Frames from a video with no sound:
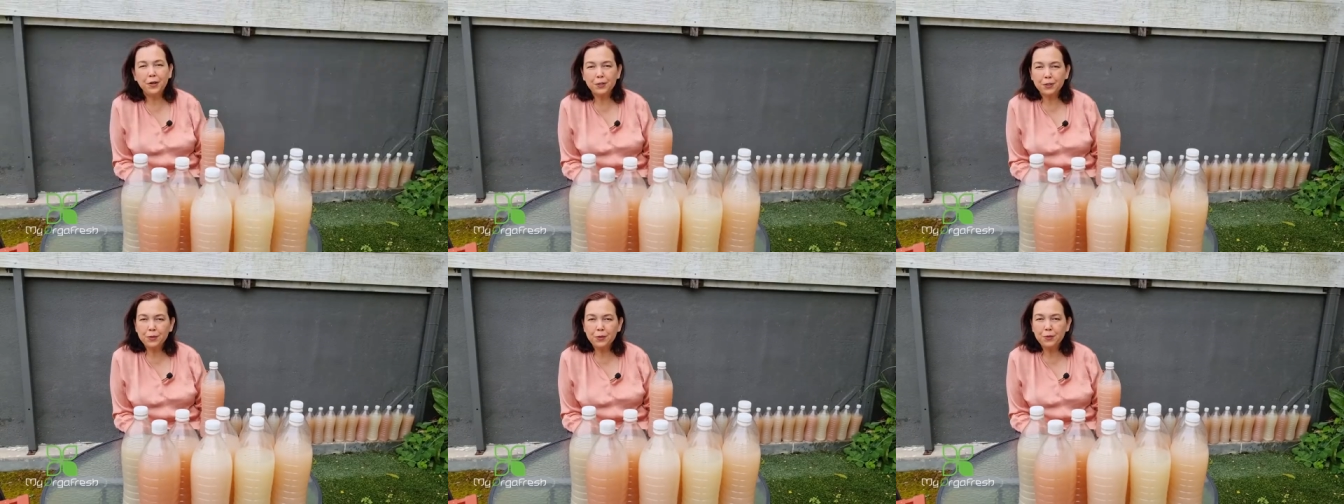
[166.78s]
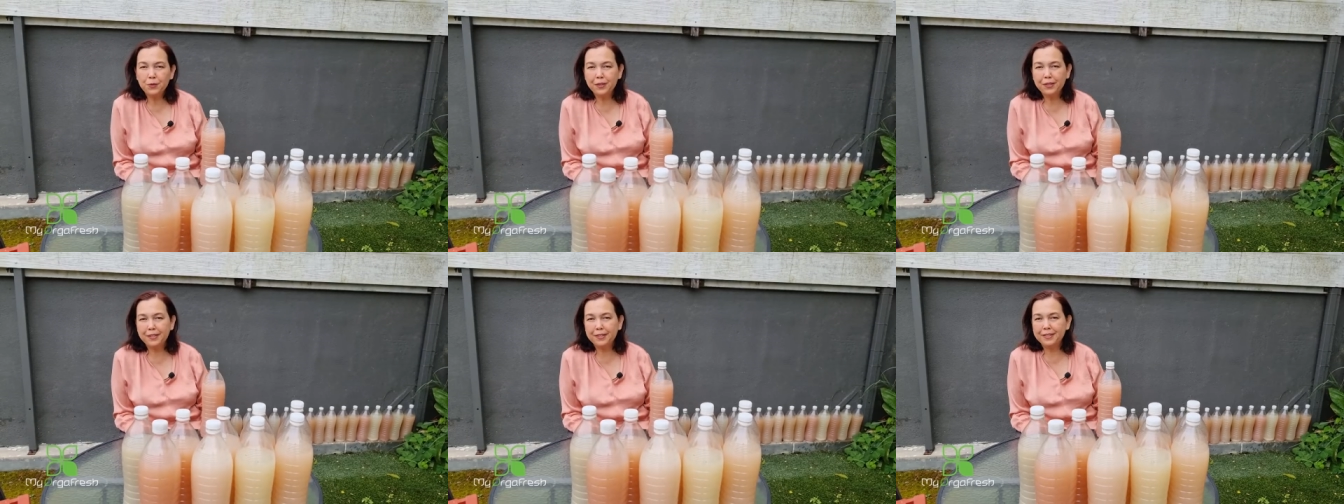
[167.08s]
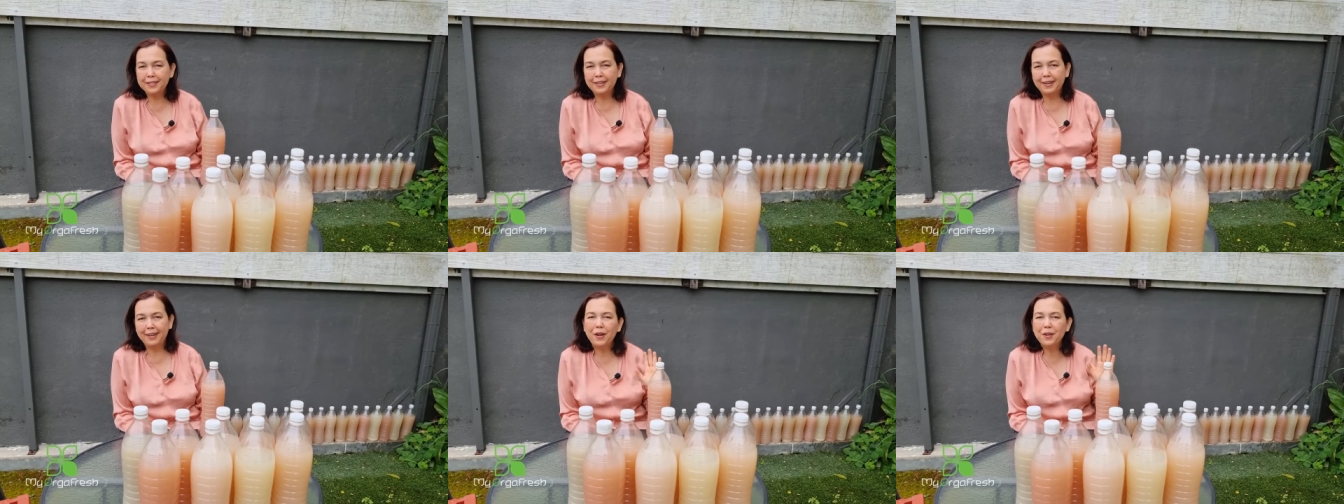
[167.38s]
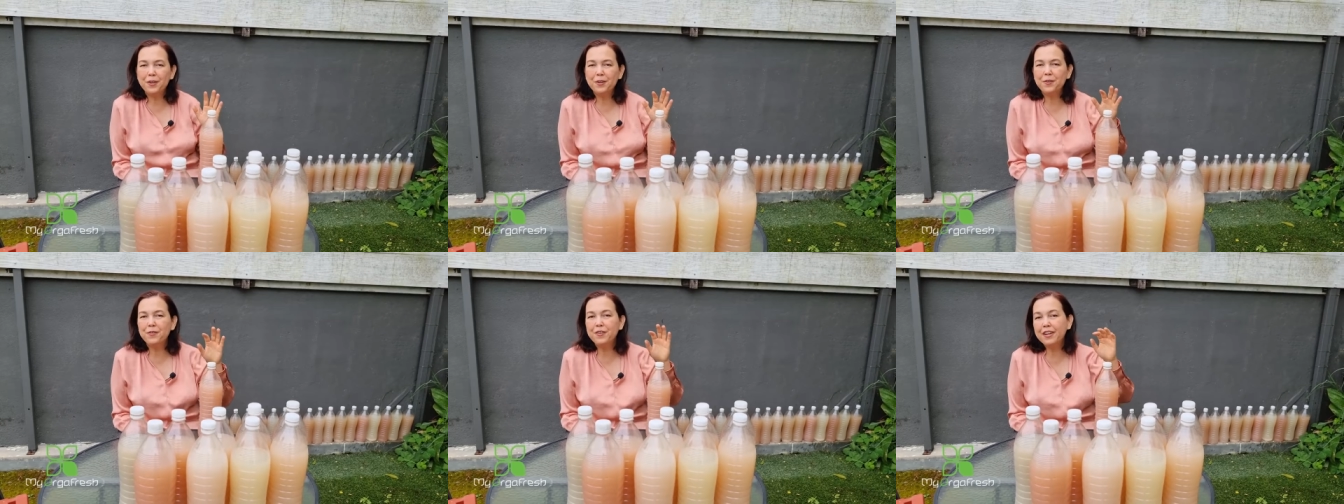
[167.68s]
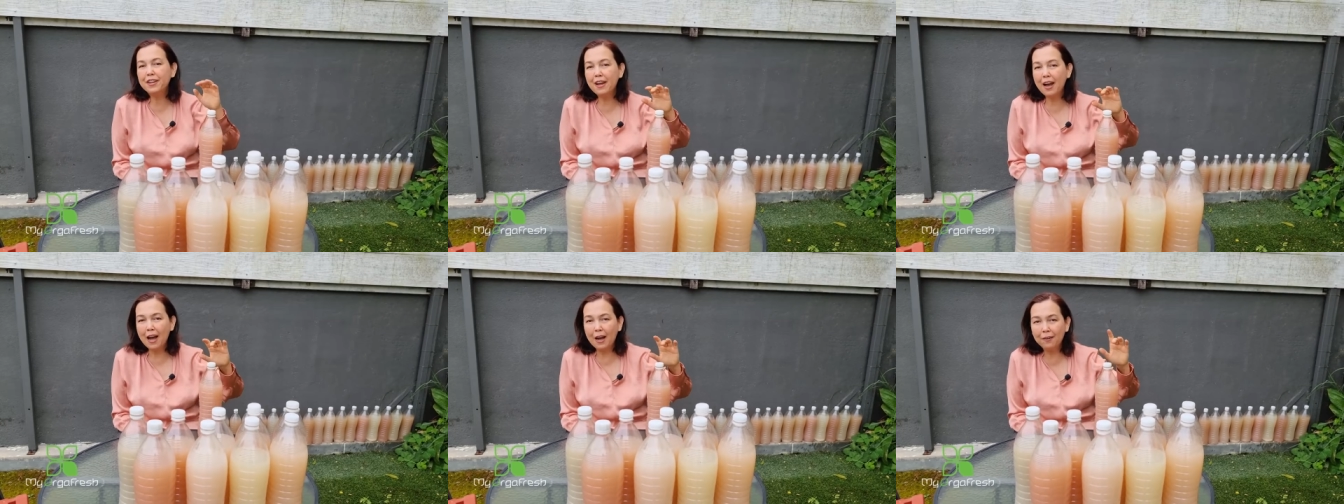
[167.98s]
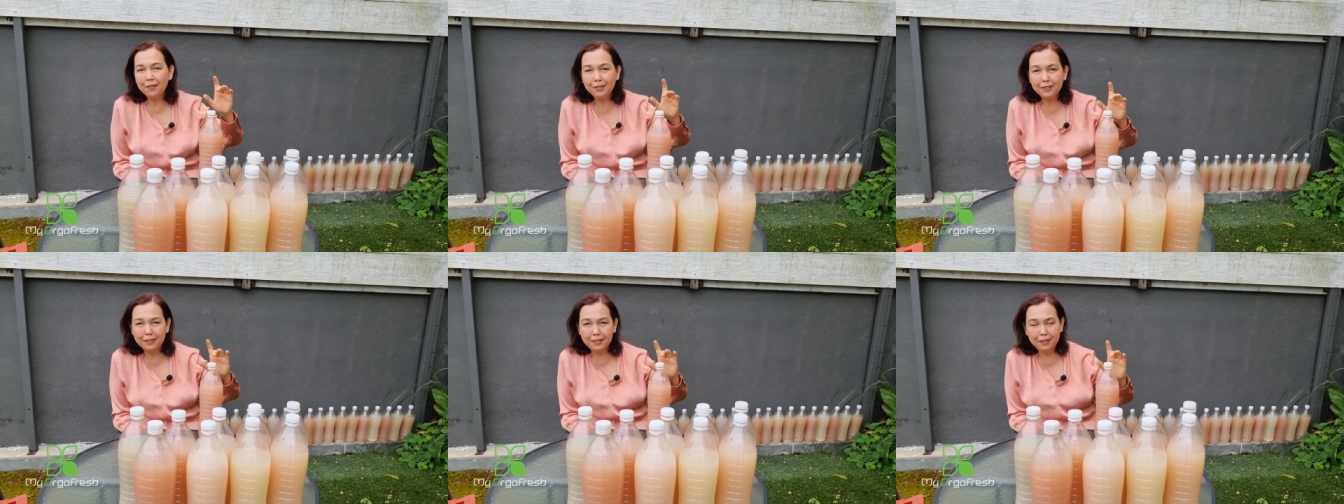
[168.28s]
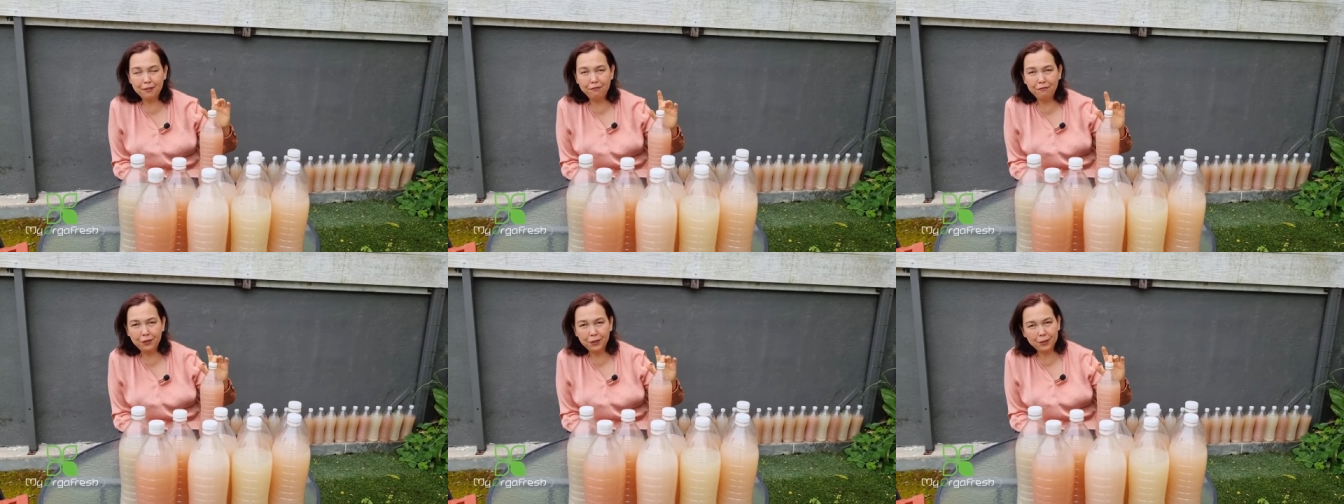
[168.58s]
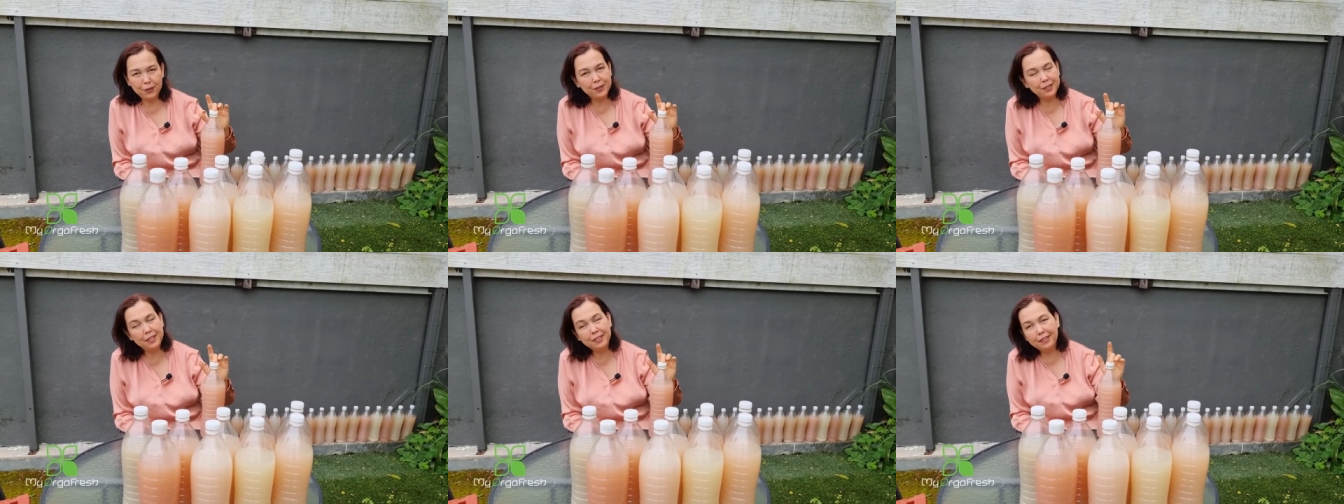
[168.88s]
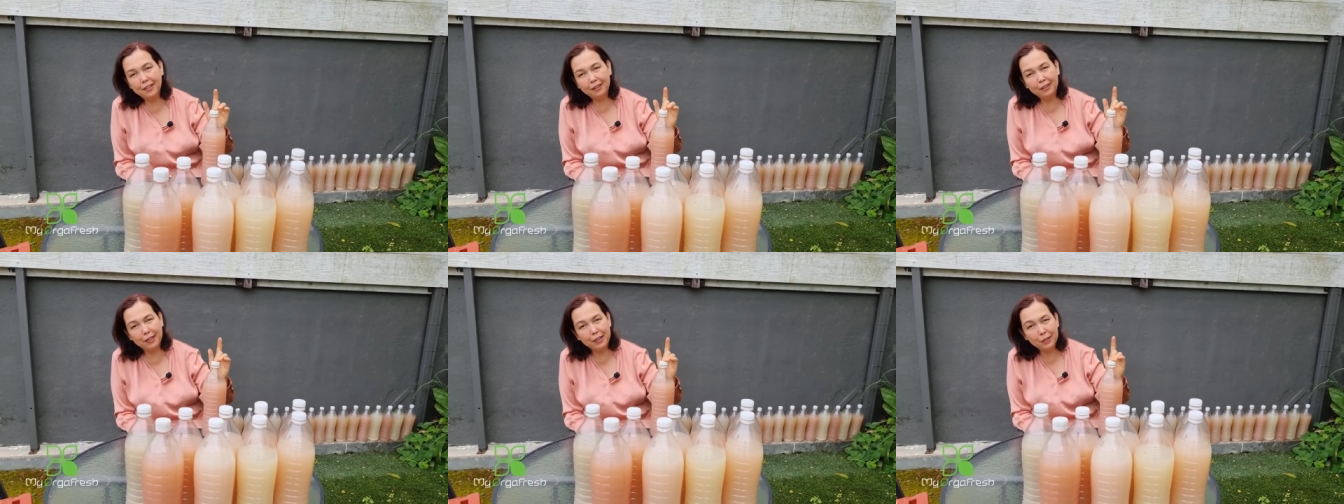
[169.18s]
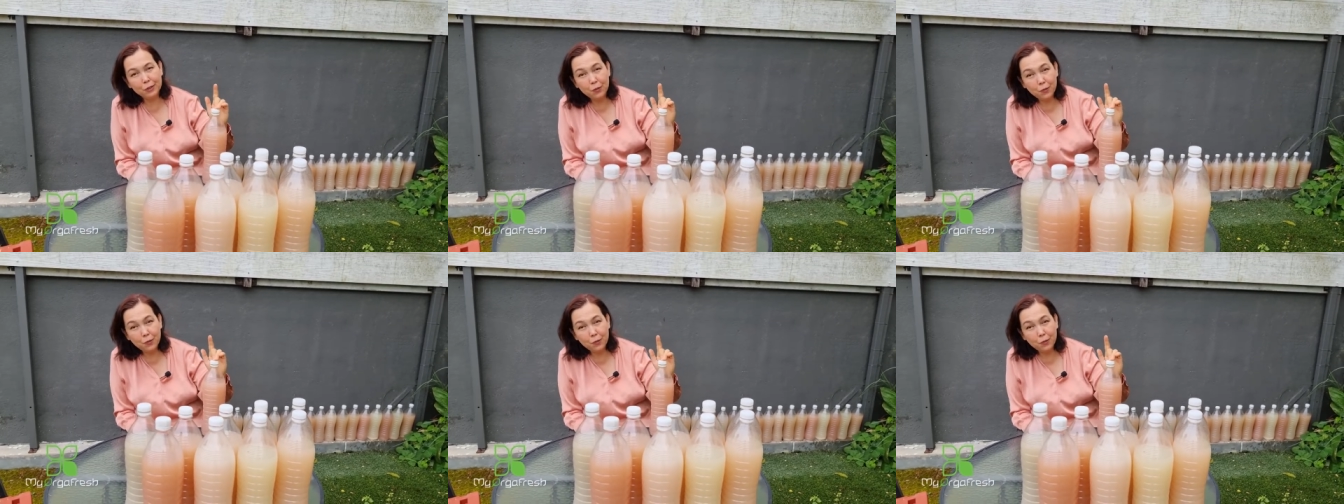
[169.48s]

those who is wondering how is this photosynthetic